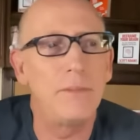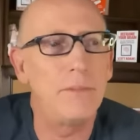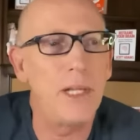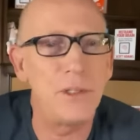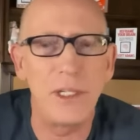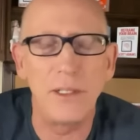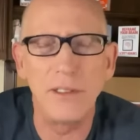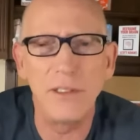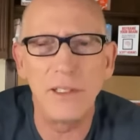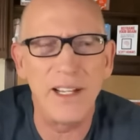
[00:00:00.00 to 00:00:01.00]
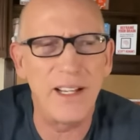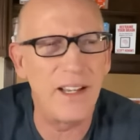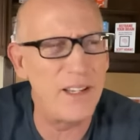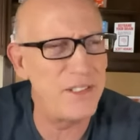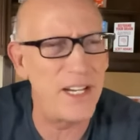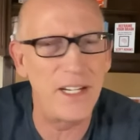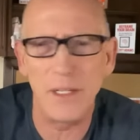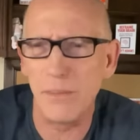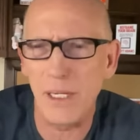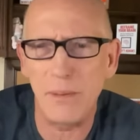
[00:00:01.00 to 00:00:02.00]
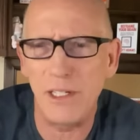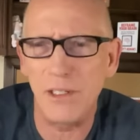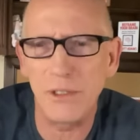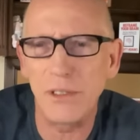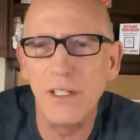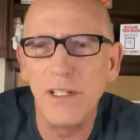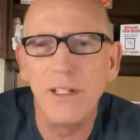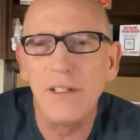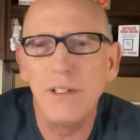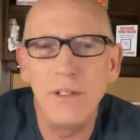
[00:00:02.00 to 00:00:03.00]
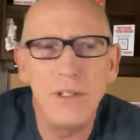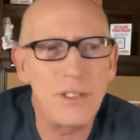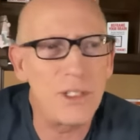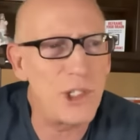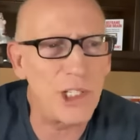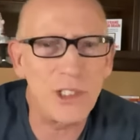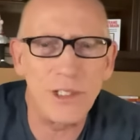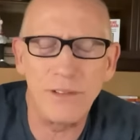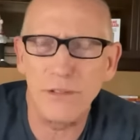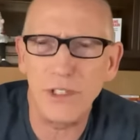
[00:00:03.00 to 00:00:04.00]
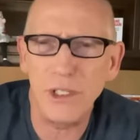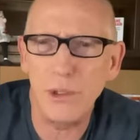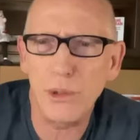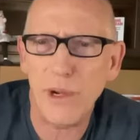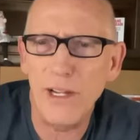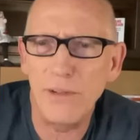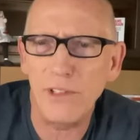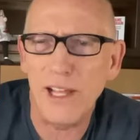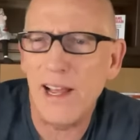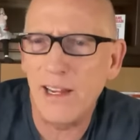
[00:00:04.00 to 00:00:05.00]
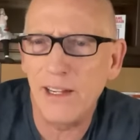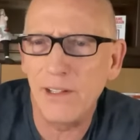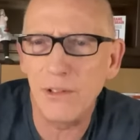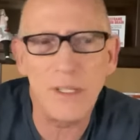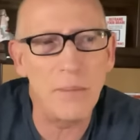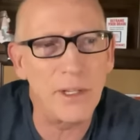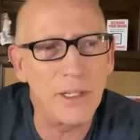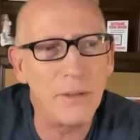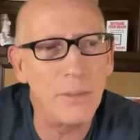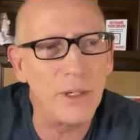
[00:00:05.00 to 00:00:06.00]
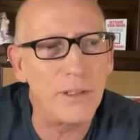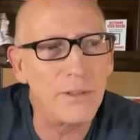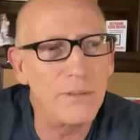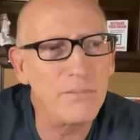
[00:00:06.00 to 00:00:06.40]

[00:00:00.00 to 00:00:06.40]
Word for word: That's it. I think it maybe is suggestive of the Ukraine flag or something, but